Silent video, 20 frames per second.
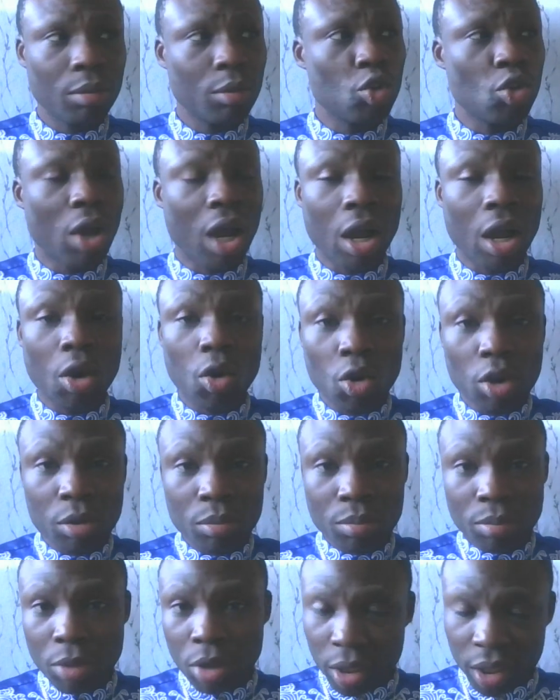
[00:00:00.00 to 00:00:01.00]
You are
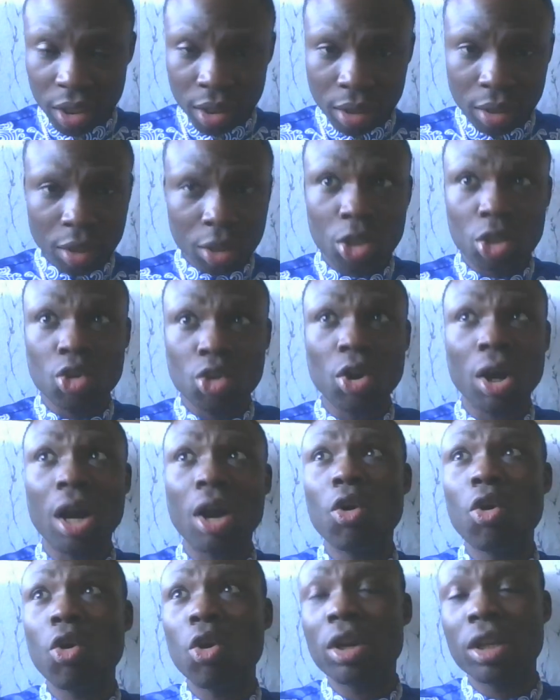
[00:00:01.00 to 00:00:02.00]
owing money, you
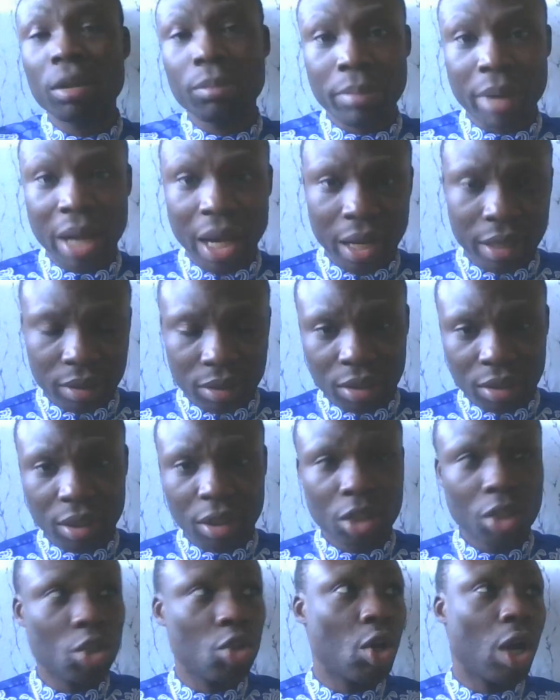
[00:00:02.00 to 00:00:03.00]
are owing banks,
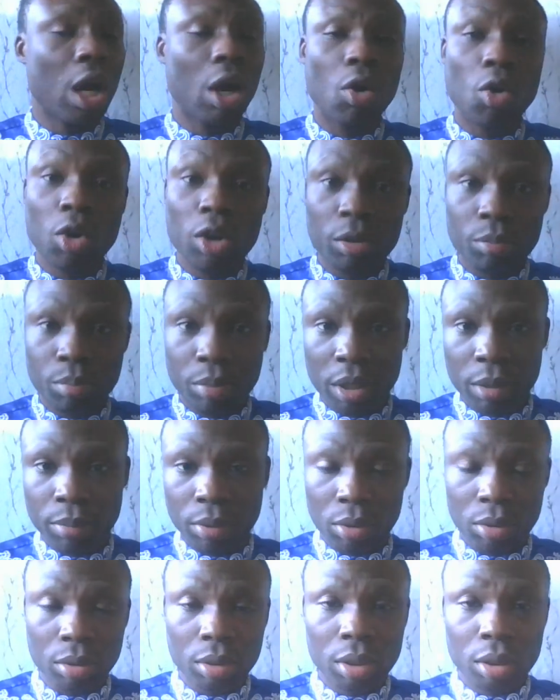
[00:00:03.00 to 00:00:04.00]
you are owing
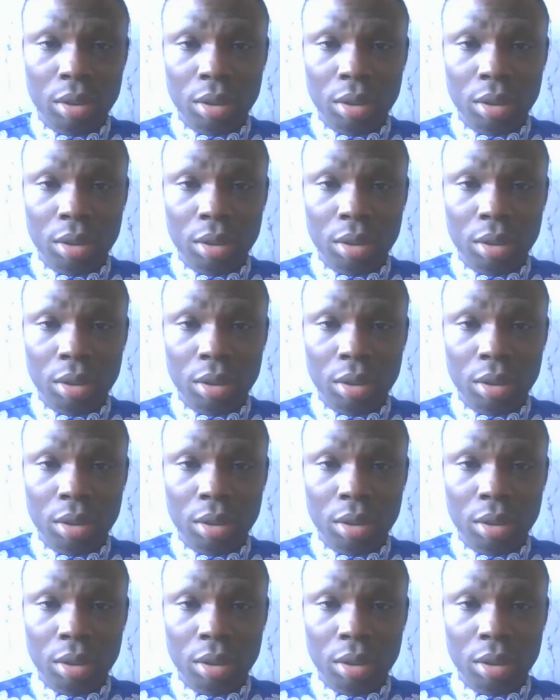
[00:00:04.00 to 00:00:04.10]
people.